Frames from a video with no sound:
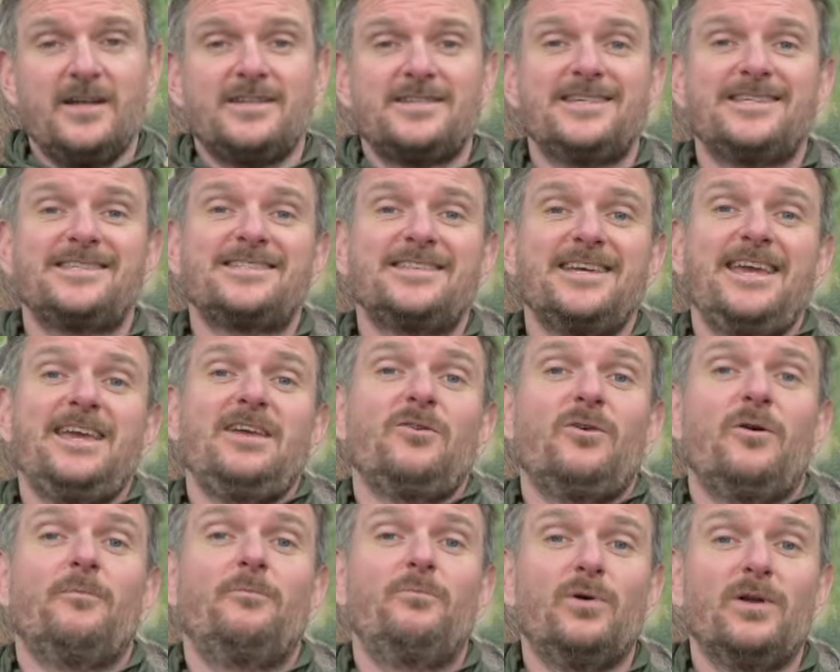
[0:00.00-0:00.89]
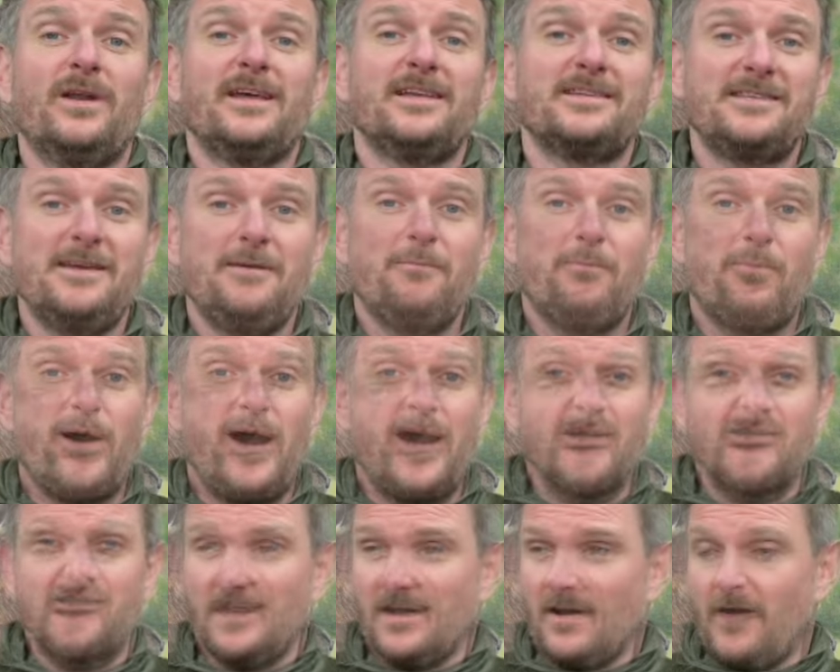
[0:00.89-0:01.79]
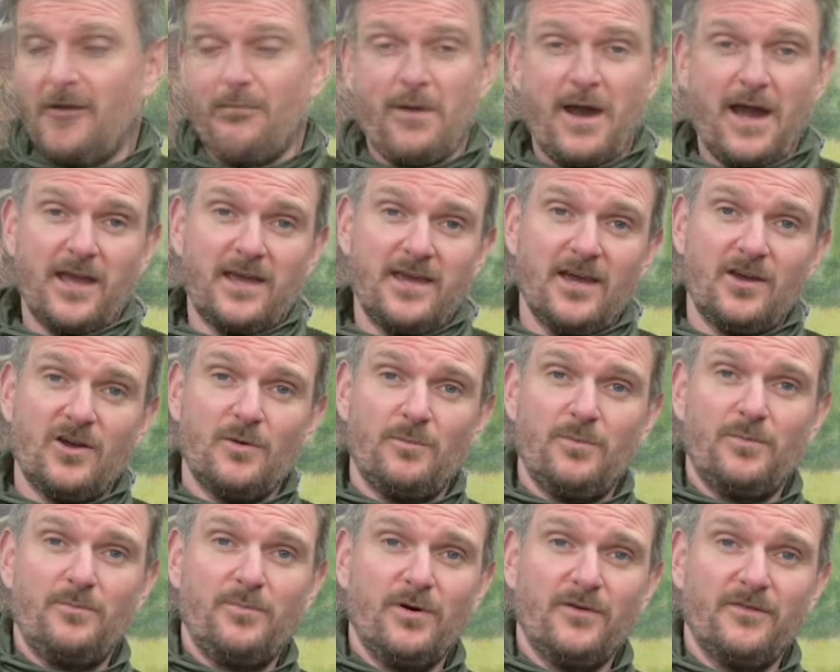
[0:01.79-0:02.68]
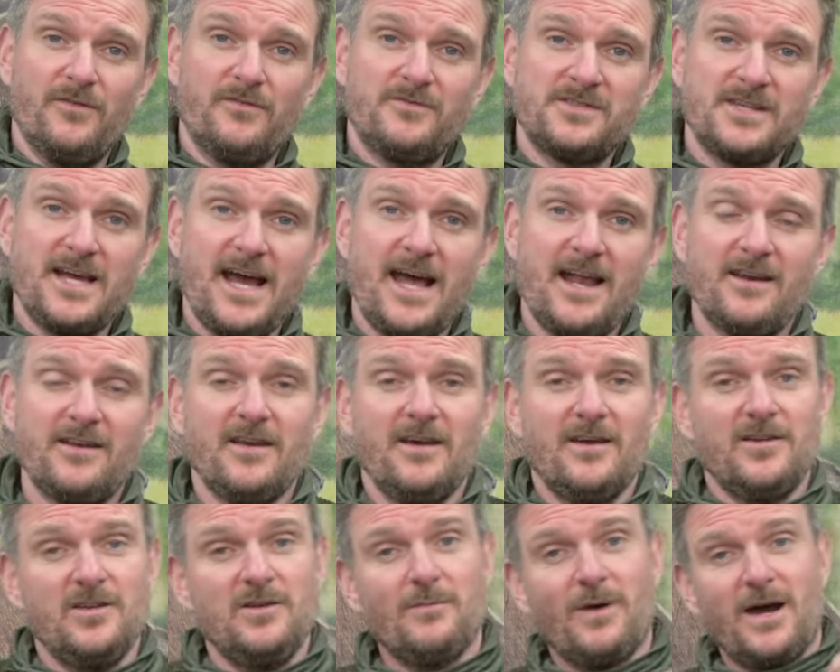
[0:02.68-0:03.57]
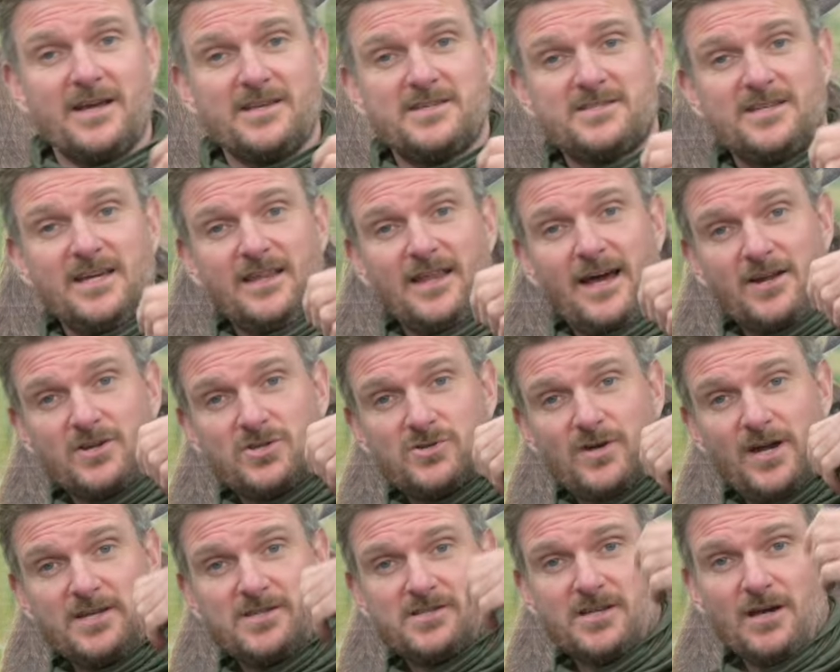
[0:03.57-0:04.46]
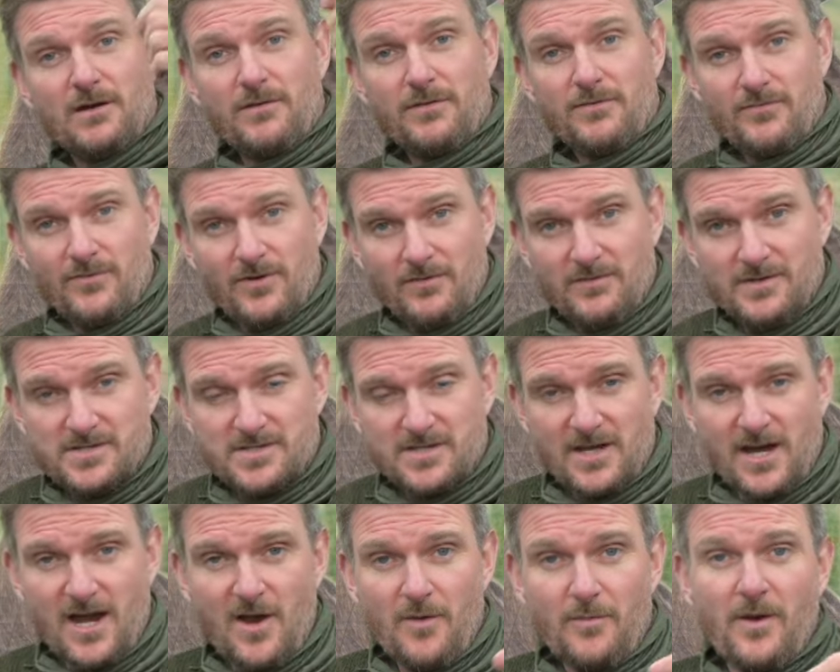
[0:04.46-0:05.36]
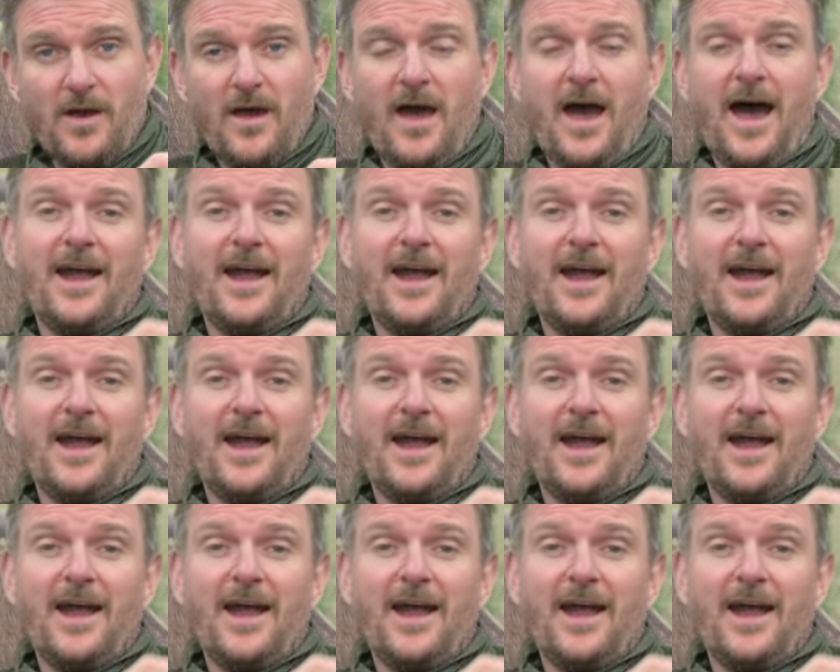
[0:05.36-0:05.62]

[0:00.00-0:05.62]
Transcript: to see your bullet's impact. You know, it might kick up a puff of sand, you might see that trace go through the scope,